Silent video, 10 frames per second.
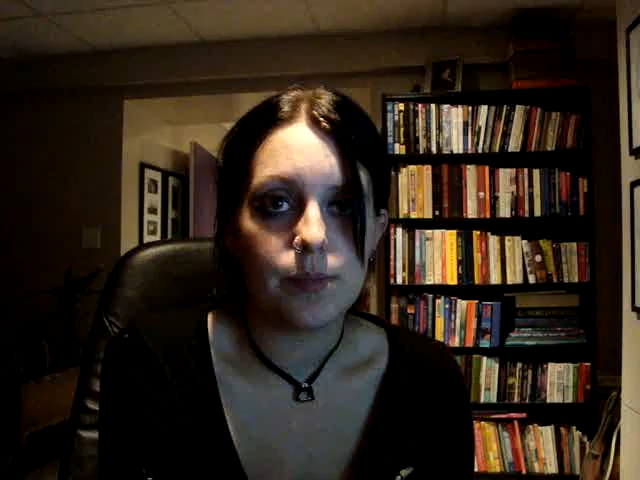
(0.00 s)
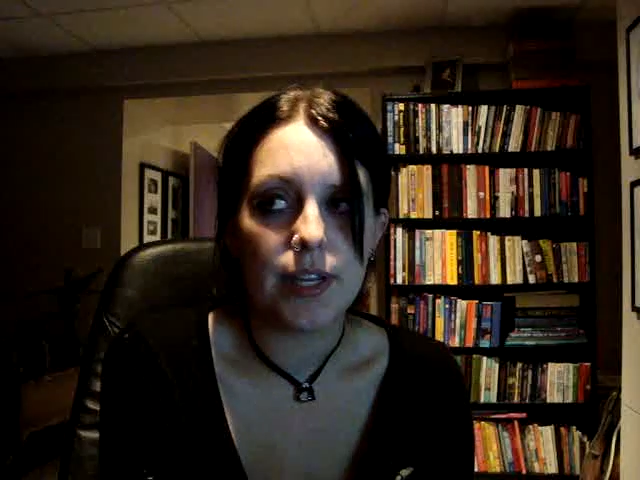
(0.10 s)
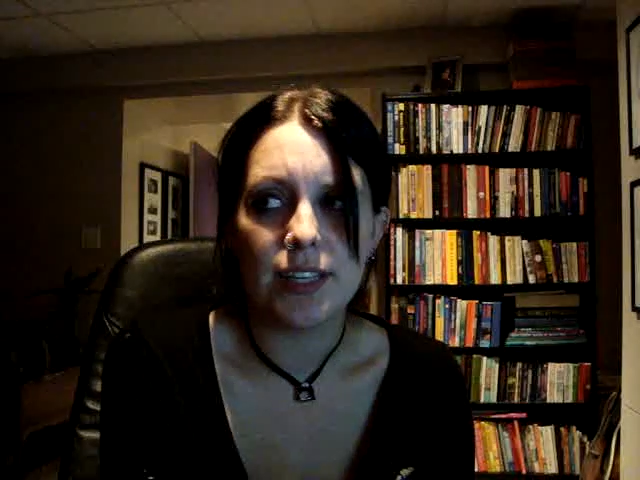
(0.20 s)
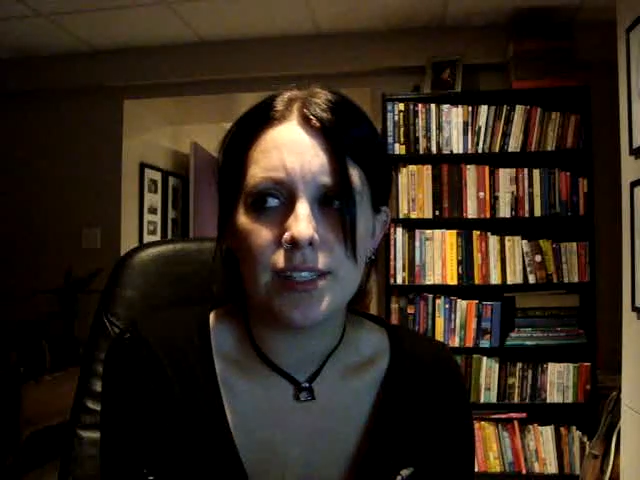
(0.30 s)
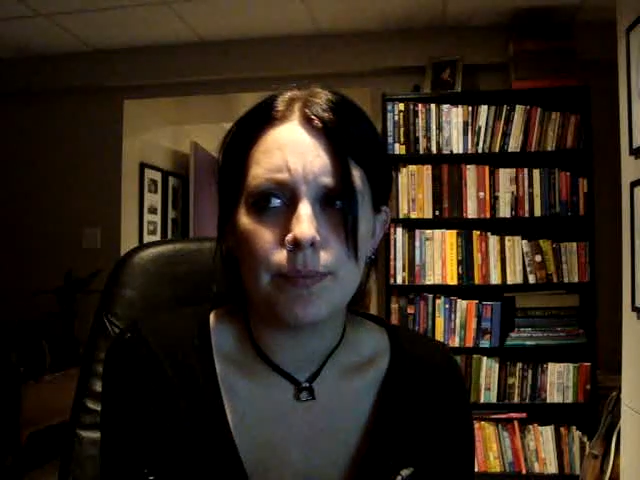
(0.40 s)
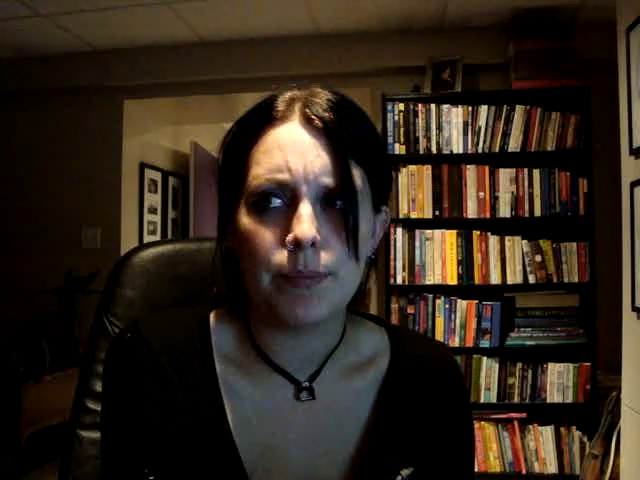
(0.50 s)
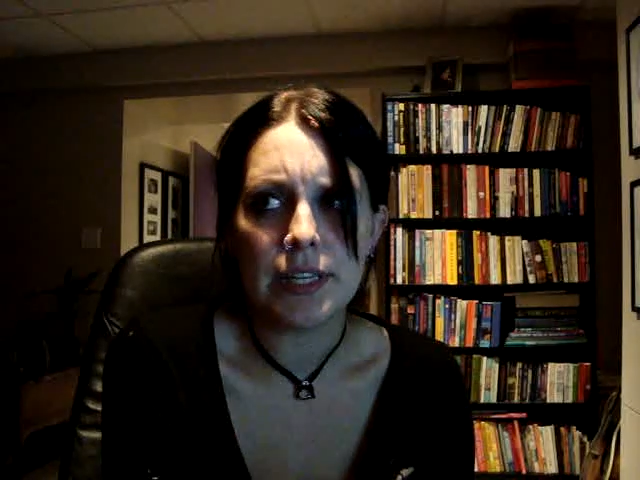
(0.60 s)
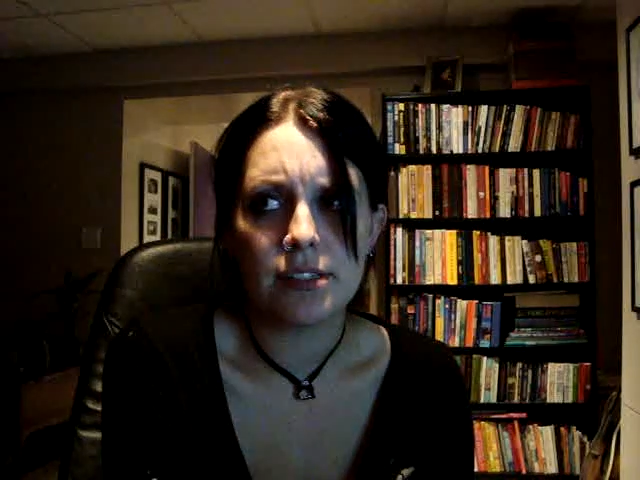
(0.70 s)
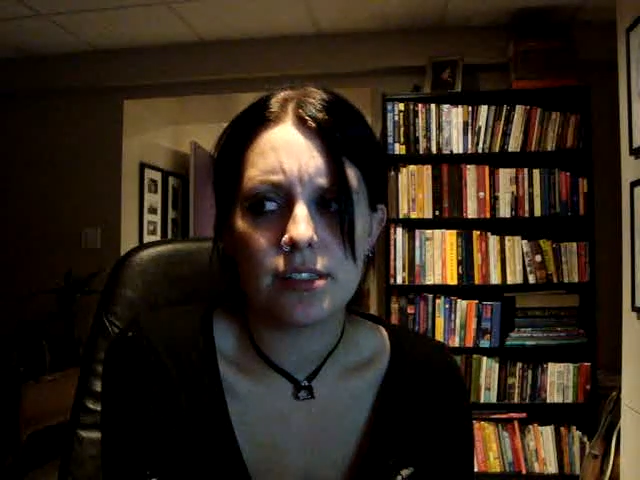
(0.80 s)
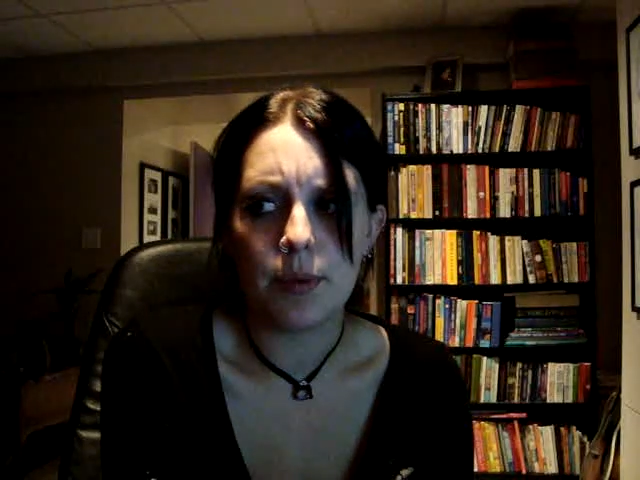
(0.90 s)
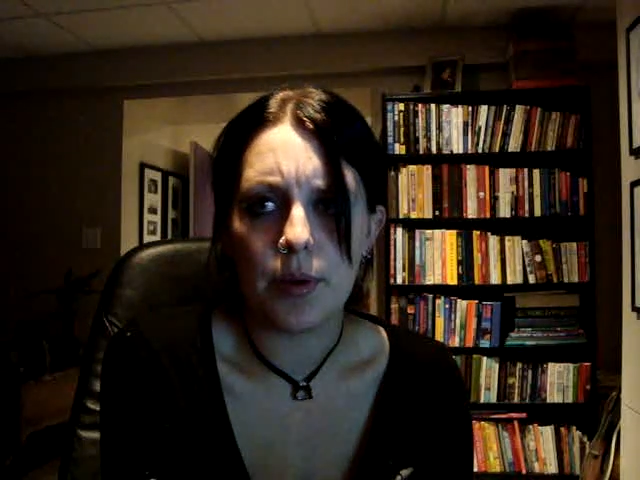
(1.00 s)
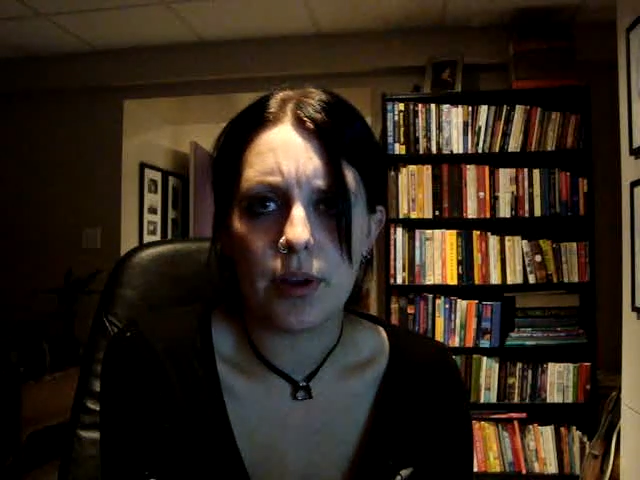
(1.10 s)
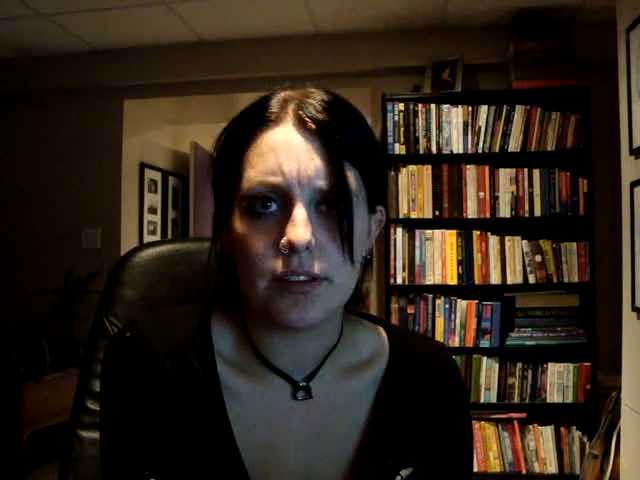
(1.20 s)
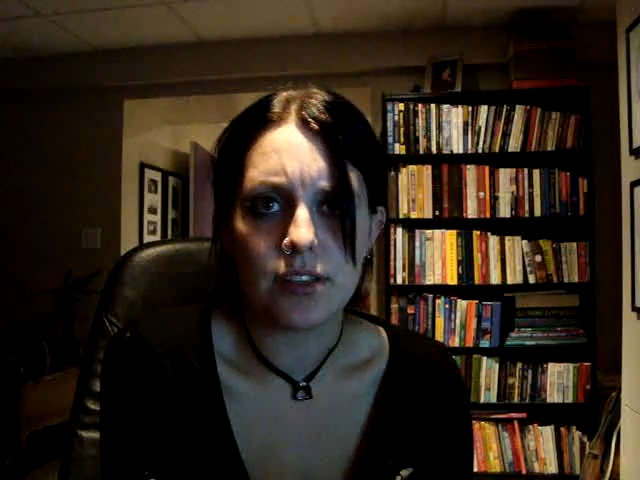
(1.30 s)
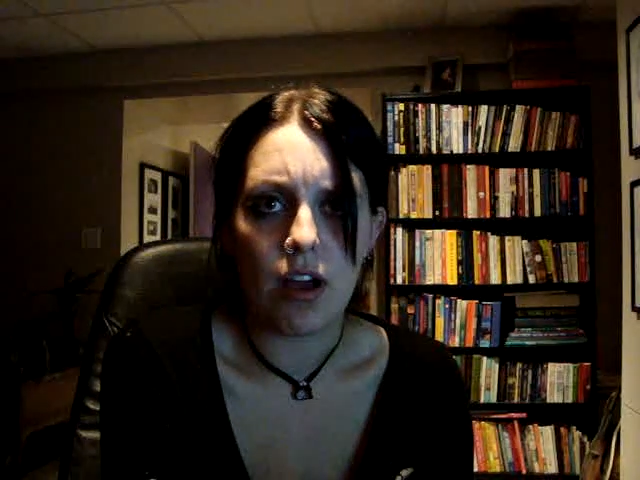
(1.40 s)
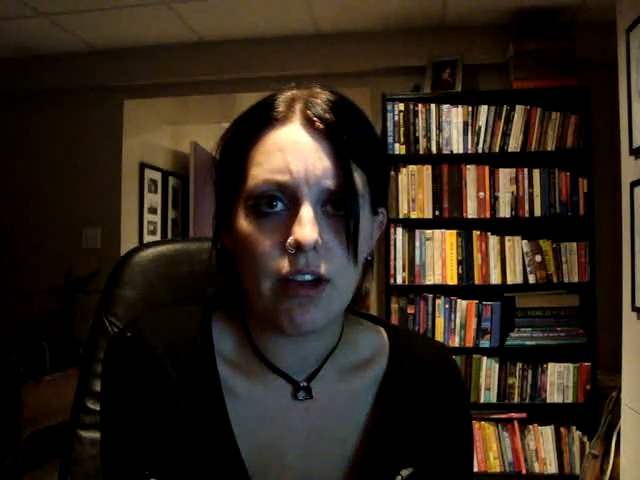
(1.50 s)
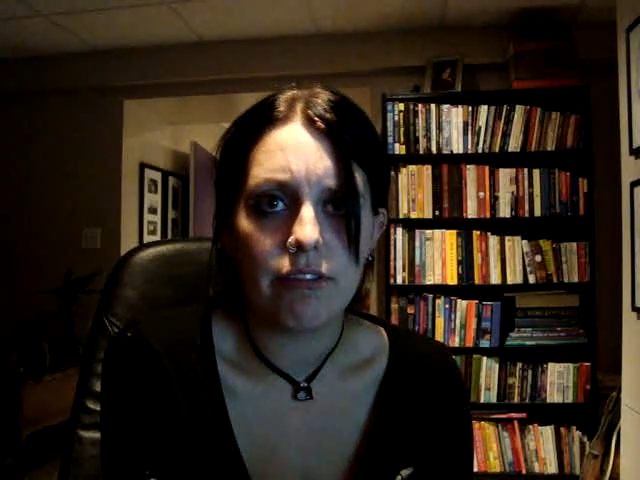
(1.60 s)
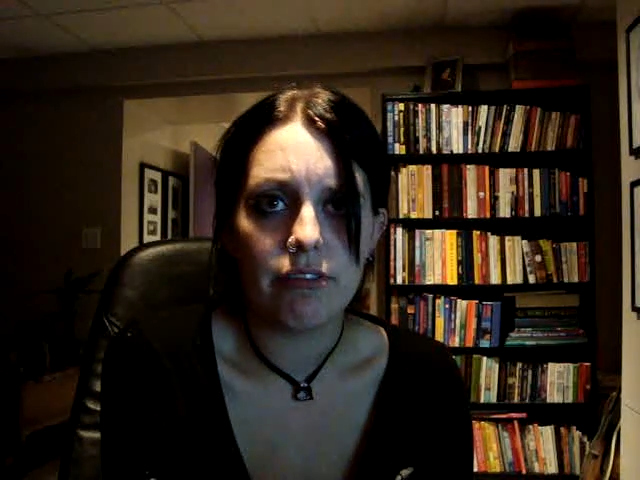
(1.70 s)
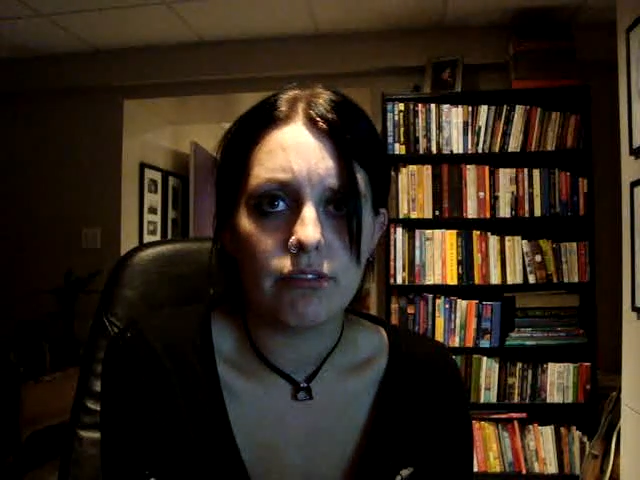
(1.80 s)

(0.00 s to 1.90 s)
because it pissed someone else off.